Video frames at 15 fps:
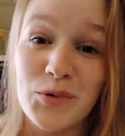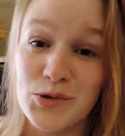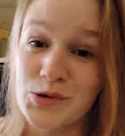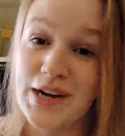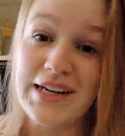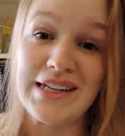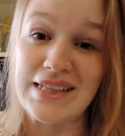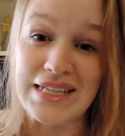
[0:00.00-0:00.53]

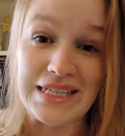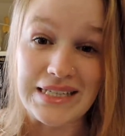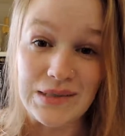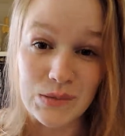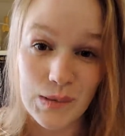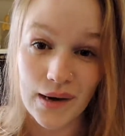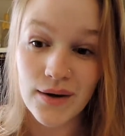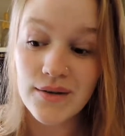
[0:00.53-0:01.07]
portrayed in this
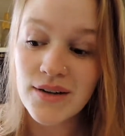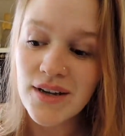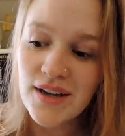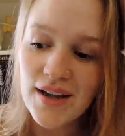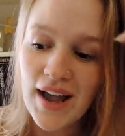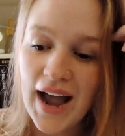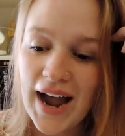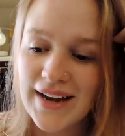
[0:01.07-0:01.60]
as well,
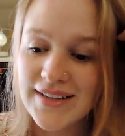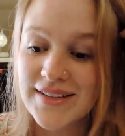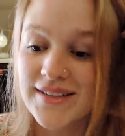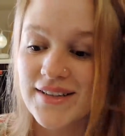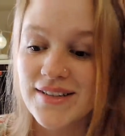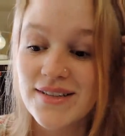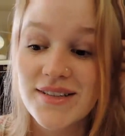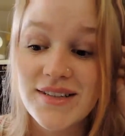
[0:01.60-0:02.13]
and
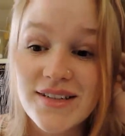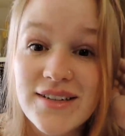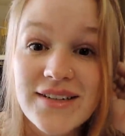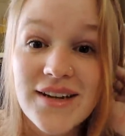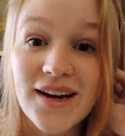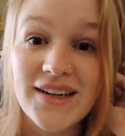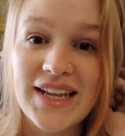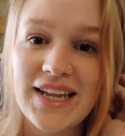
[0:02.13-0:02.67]
it's
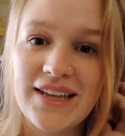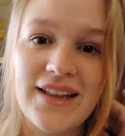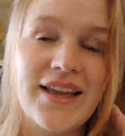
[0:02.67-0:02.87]
stunning.